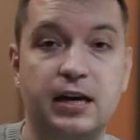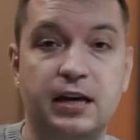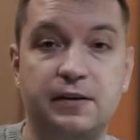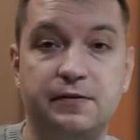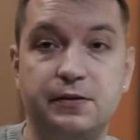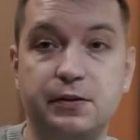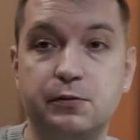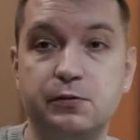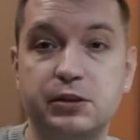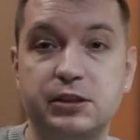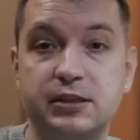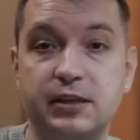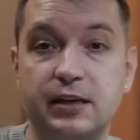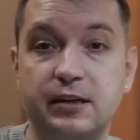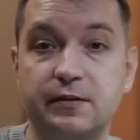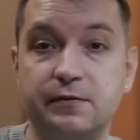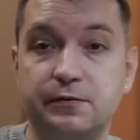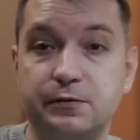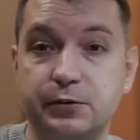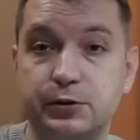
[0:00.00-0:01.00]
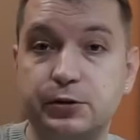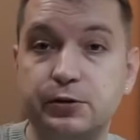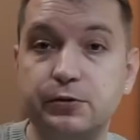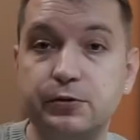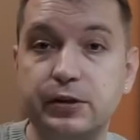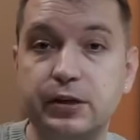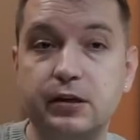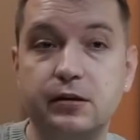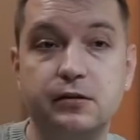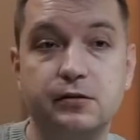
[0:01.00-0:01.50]
If you were studying for 2
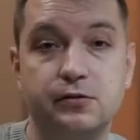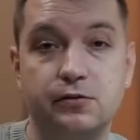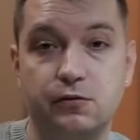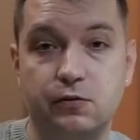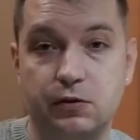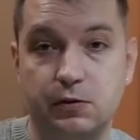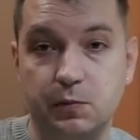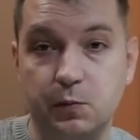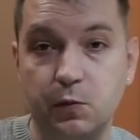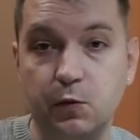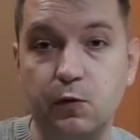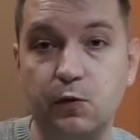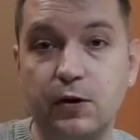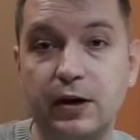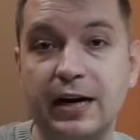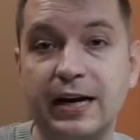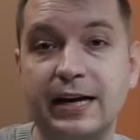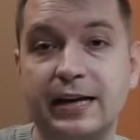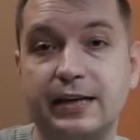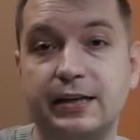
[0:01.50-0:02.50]
years or more,